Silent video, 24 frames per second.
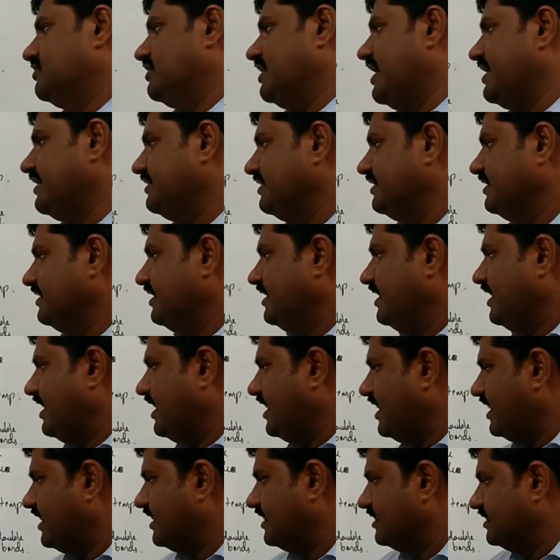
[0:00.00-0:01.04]
right?
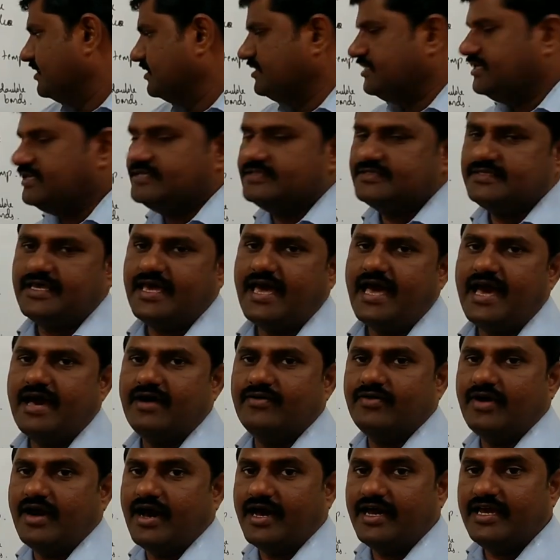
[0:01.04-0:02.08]
And these
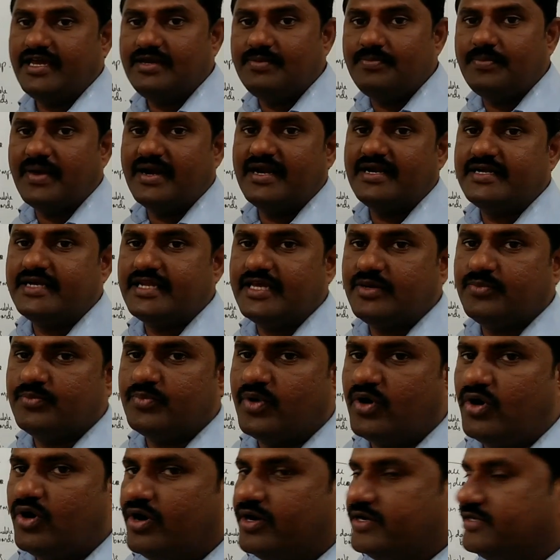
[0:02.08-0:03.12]
have high melting
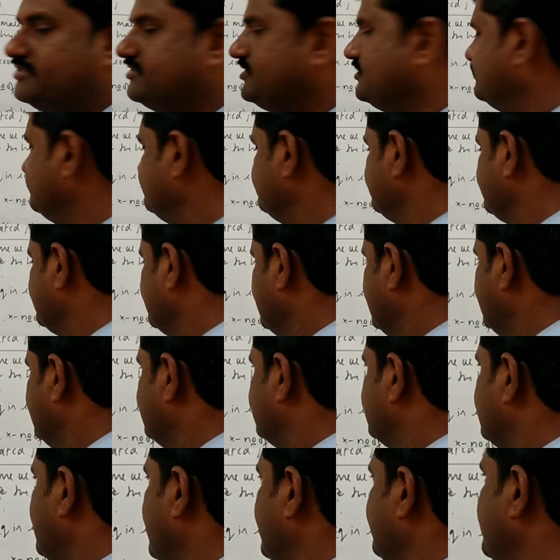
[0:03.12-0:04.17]
point.
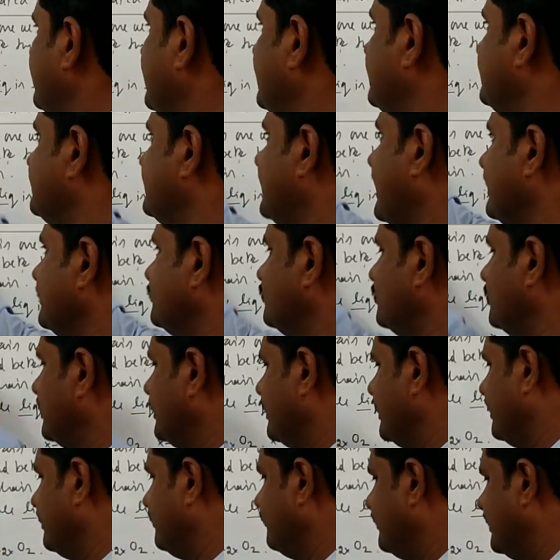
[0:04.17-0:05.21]
So I mean the
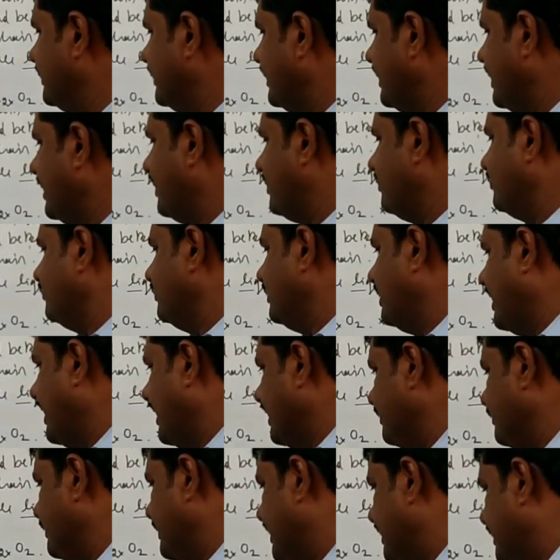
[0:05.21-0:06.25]
saturated one have
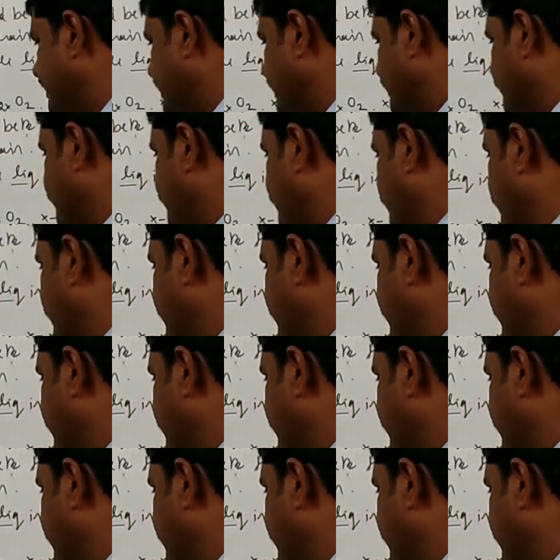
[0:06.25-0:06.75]
high melting